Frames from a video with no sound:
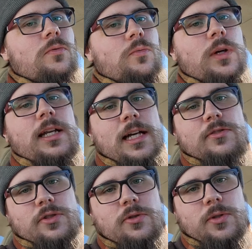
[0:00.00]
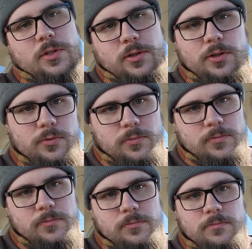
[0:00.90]
what else you could do
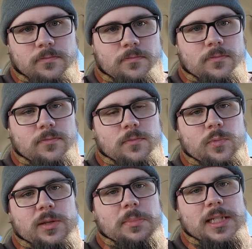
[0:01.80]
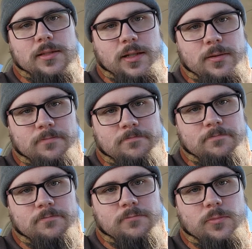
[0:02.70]
with pizza,
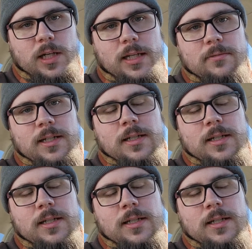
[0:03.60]
right?